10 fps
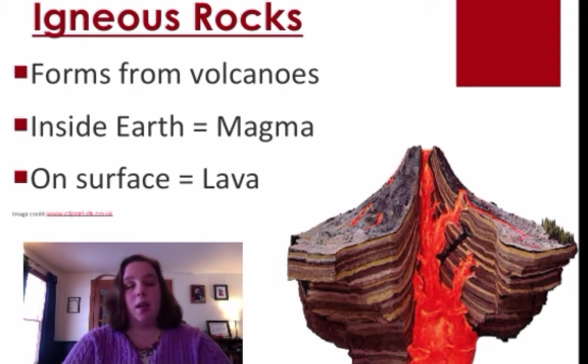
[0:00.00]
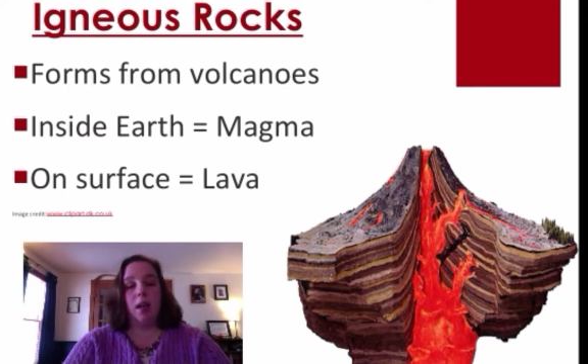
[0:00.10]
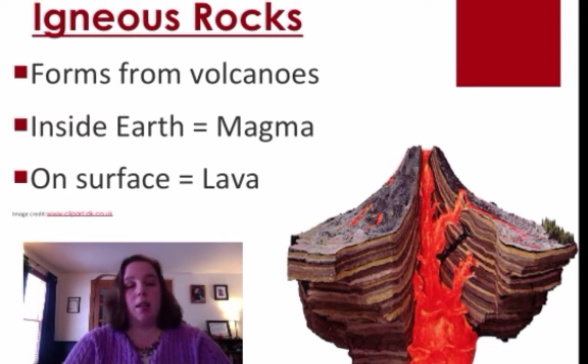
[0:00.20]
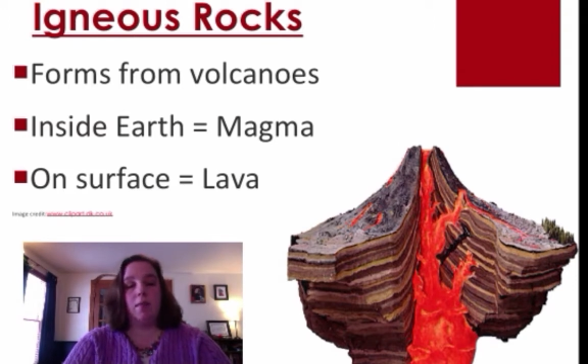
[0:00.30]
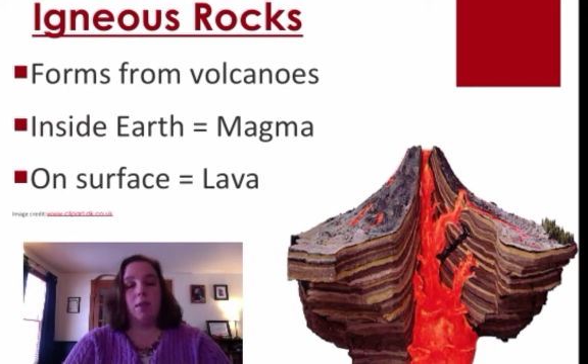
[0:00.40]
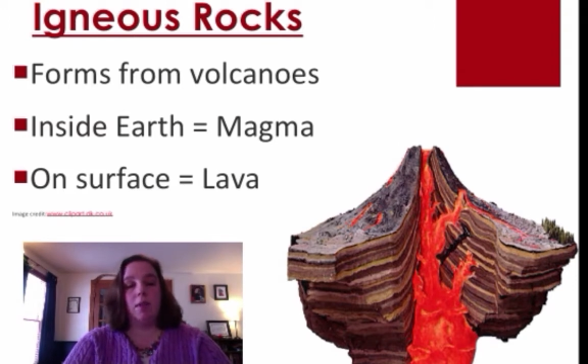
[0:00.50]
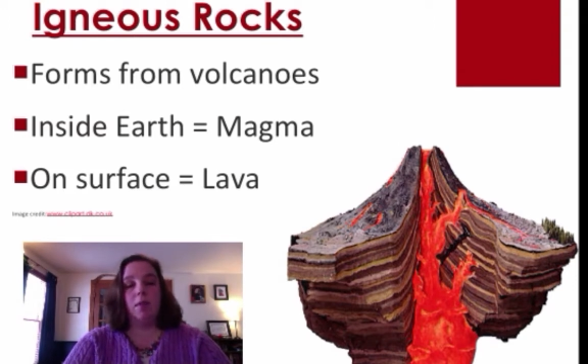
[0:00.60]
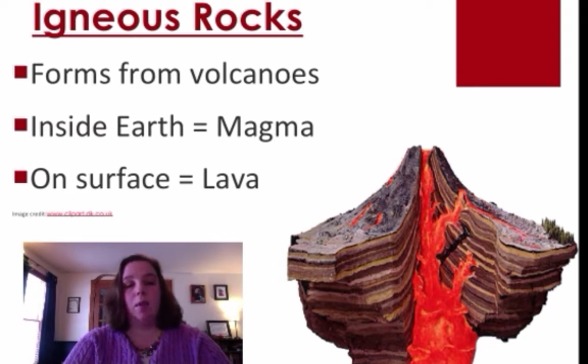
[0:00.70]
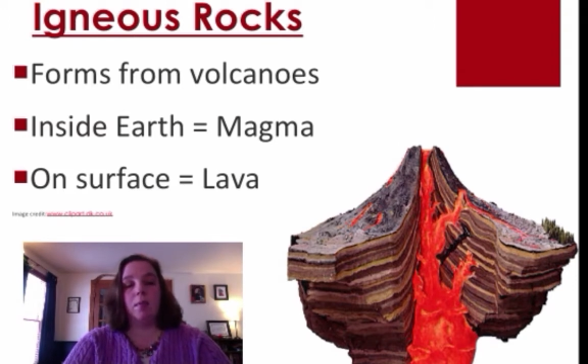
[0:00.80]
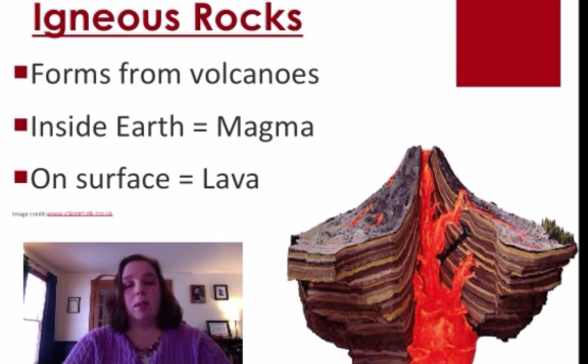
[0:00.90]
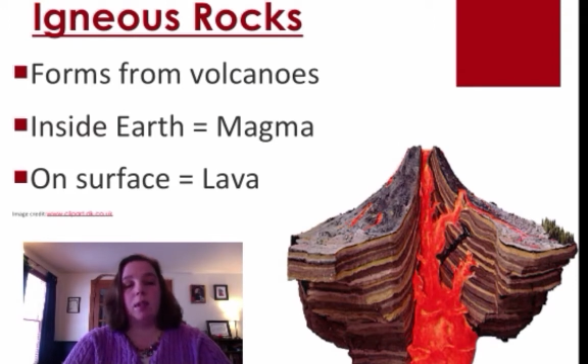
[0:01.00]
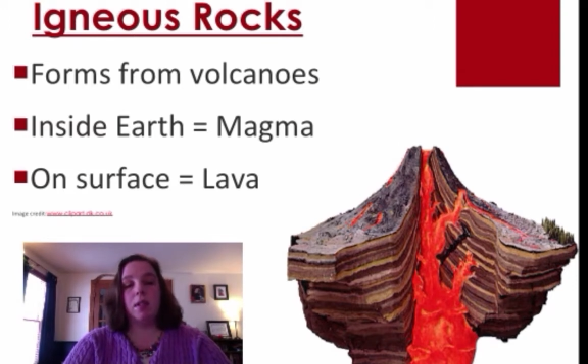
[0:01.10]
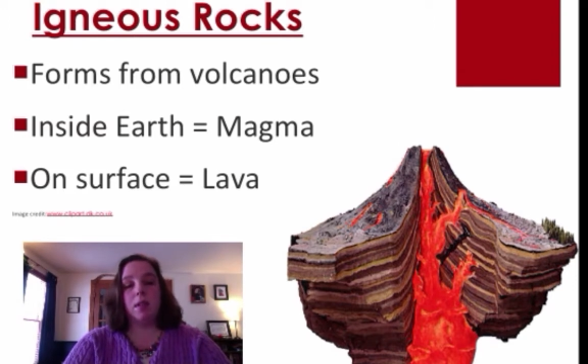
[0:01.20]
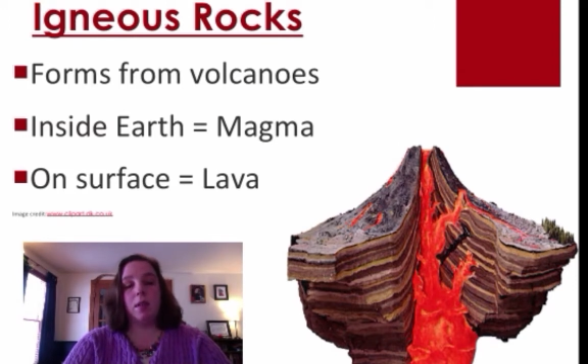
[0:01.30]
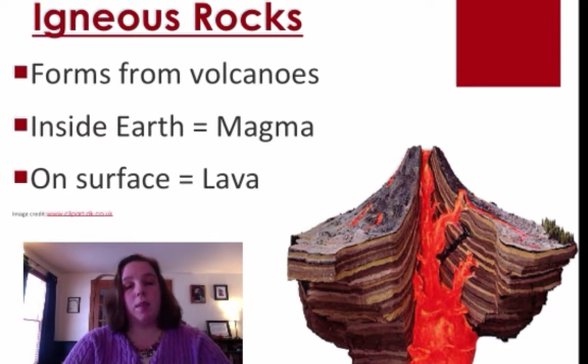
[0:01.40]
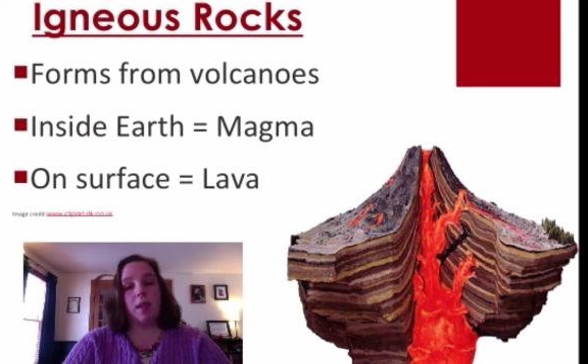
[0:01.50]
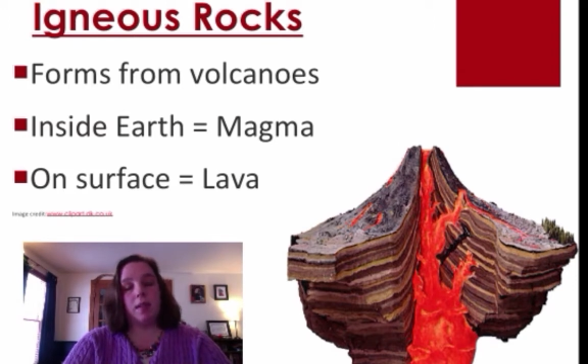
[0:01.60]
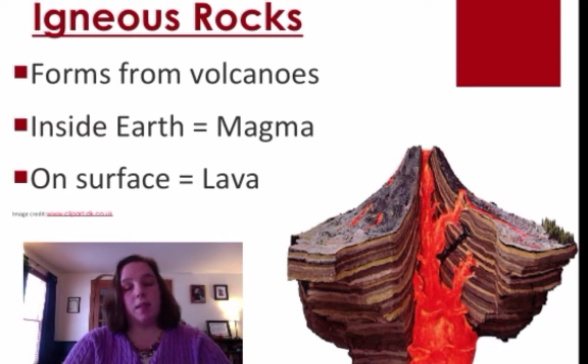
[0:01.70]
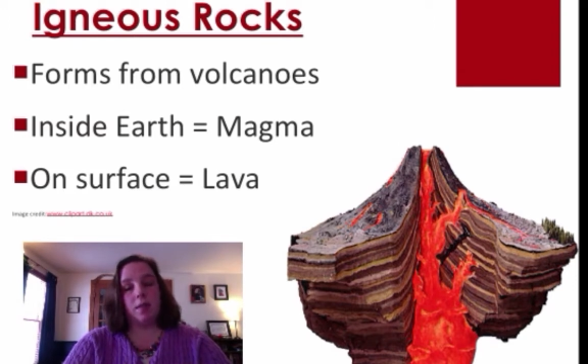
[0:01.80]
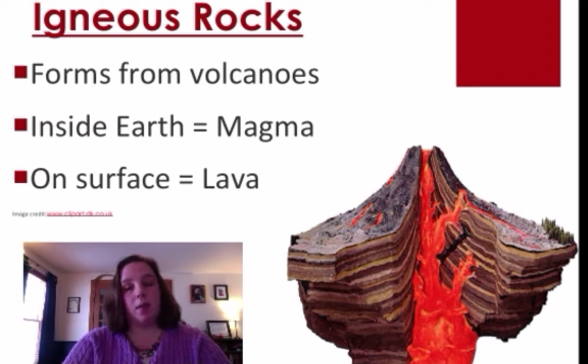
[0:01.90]
And if they're formed on the
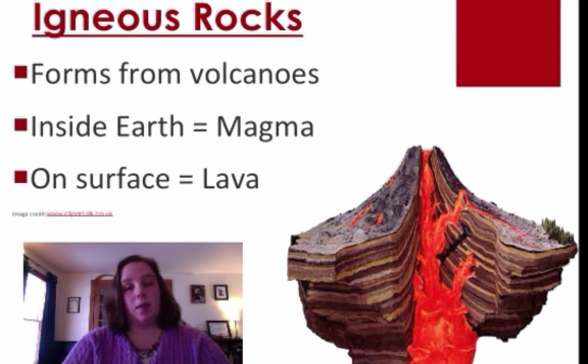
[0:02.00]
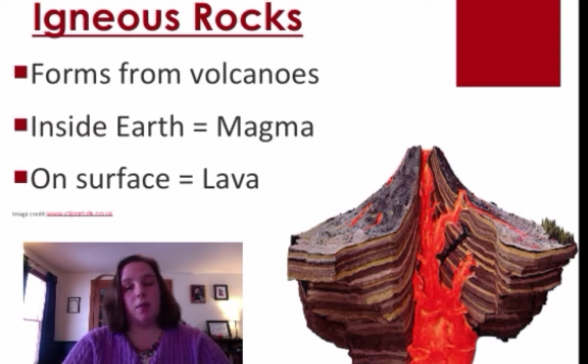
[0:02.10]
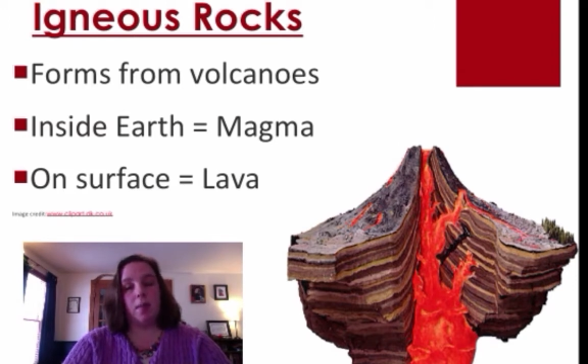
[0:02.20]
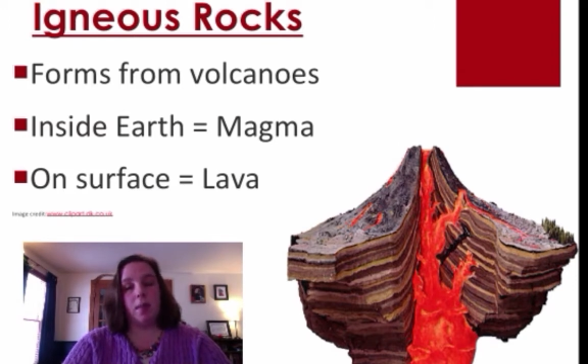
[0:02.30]
surface, they're formed from